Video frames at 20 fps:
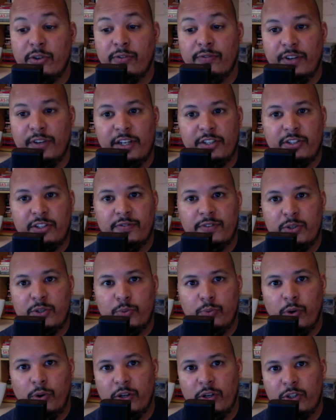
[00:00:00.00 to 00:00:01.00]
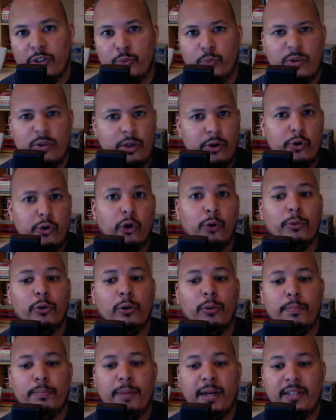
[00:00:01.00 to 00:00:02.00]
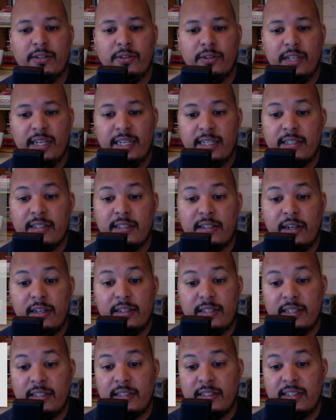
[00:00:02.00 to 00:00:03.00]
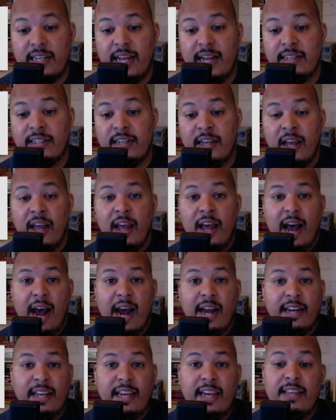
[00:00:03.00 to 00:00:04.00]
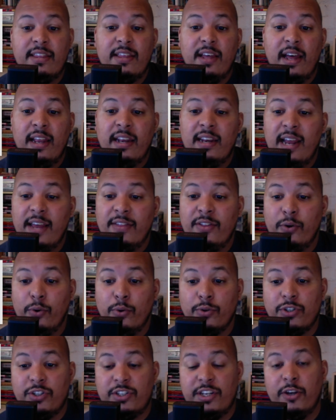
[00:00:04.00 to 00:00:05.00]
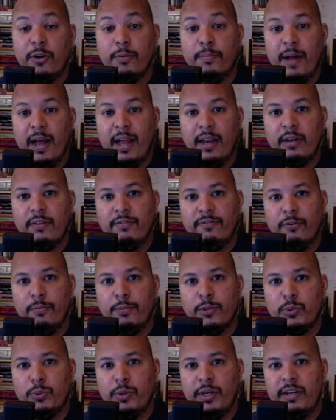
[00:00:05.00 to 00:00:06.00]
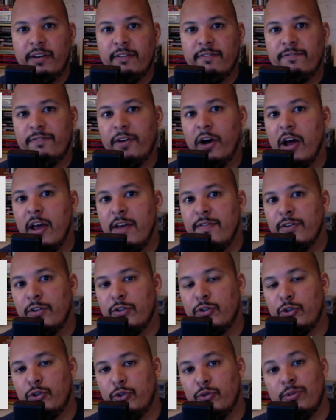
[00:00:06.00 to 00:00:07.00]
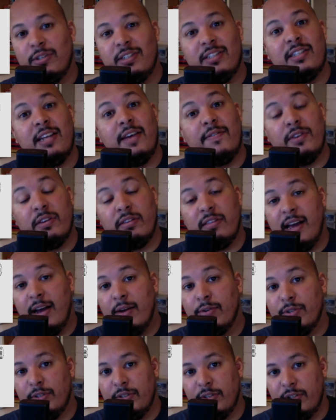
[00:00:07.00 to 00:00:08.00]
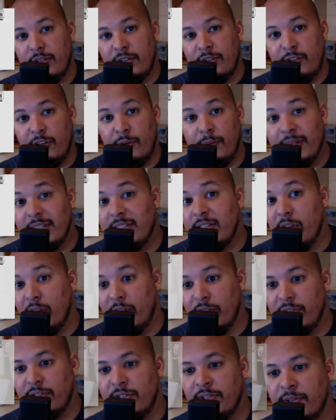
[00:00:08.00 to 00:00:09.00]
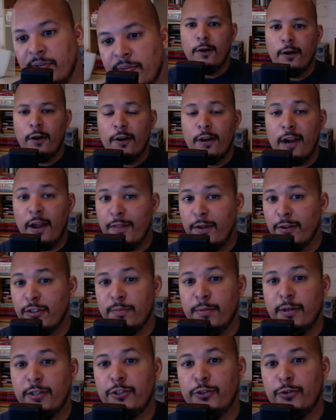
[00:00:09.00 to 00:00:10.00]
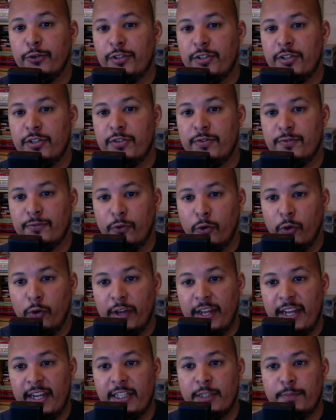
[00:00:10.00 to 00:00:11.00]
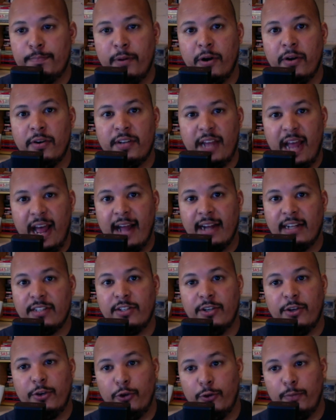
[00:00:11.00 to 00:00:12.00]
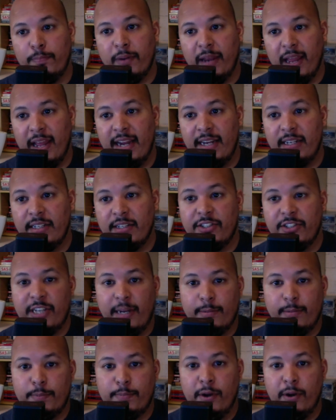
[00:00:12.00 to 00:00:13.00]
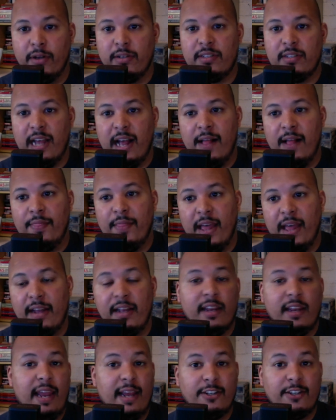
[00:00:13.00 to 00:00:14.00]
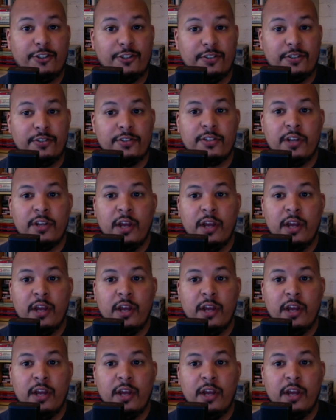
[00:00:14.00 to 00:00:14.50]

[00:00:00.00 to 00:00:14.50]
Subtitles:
version of this watch with a normal bezel insert instead, and either a leather or steel band for between 5,000 to 7,000 US dollars. Now, those are my choices for each Bond actor who played James Bond and their collections.